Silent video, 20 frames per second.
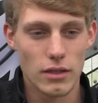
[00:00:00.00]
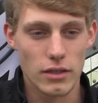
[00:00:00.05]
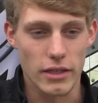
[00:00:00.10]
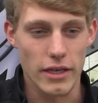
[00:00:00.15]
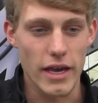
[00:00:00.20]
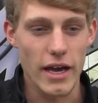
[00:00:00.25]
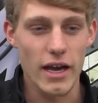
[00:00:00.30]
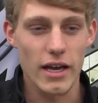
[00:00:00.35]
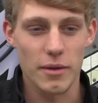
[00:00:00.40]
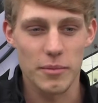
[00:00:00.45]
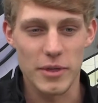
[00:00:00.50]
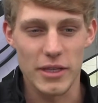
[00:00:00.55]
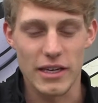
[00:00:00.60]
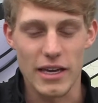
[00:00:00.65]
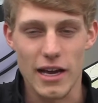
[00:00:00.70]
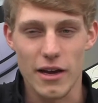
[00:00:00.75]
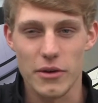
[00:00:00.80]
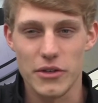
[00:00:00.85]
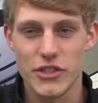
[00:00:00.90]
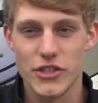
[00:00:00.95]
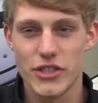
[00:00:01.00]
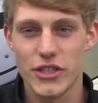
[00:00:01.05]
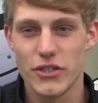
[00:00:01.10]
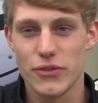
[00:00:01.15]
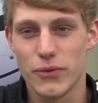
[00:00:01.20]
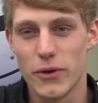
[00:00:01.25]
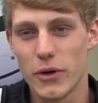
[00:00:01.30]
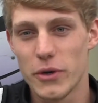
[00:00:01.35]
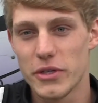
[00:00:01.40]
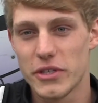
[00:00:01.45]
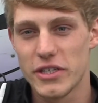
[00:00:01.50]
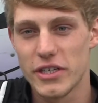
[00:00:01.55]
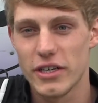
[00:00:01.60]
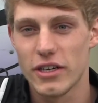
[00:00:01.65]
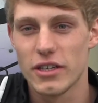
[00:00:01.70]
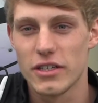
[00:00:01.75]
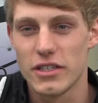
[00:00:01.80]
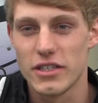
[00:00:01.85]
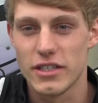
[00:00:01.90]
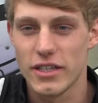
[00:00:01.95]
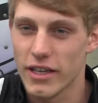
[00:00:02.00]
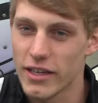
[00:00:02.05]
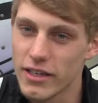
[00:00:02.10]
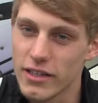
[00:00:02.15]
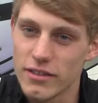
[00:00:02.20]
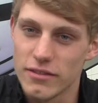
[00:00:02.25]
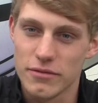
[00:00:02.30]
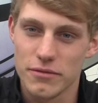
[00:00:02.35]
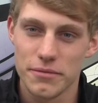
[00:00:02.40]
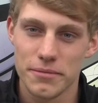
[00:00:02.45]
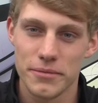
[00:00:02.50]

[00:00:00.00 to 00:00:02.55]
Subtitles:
Yeah, I mean, now it's just focusing on state.